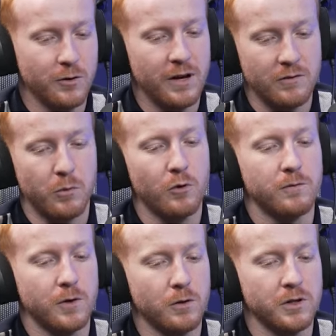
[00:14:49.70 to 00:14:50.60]
you have a
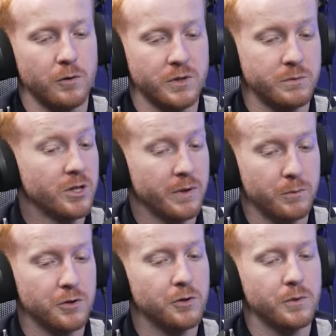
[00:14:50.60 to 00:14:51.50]
portfolio, which most
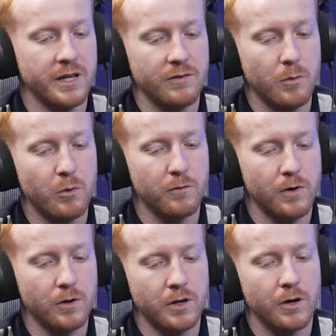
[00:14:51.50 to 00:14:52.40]
people do when they have a
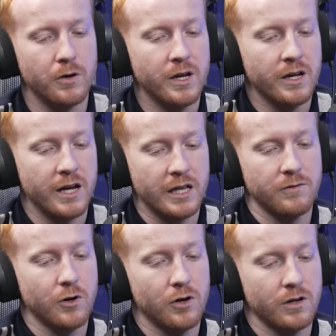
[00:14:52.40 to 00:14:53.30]
portfolio and
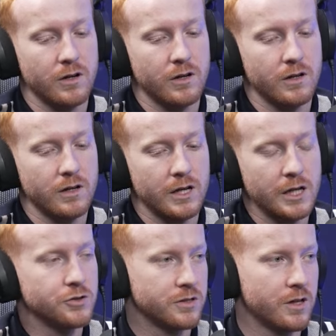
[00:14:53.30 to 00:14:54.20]
they've got
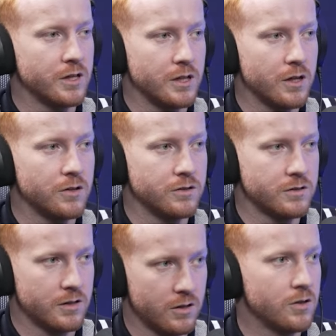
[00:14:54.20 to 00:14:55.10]
interest-only
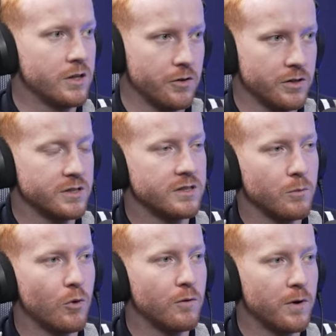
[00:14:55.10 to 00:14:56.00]
loans on their
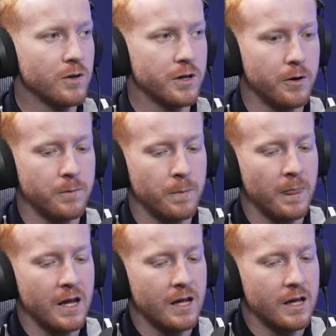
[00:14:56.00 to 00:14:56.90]
existing portfolio
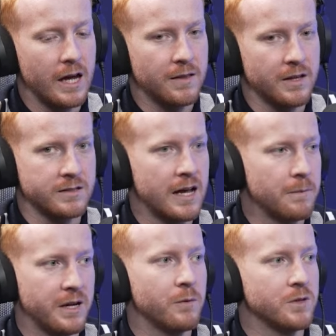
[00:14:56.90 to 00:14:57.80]
and they're
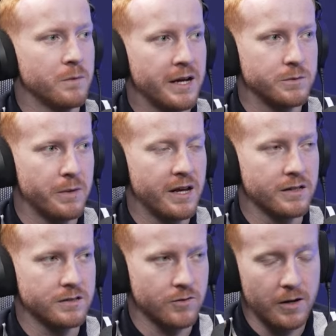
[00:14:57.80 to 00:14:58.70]
tapped out with the major
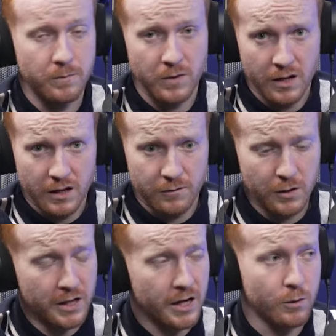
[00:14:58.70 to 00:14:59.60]
banks, right? If
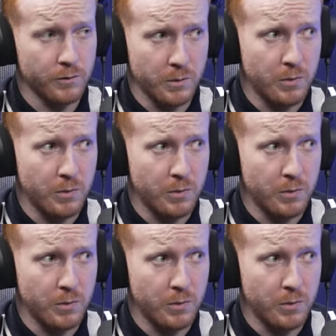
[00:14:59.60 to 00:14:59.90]
you can get hold of a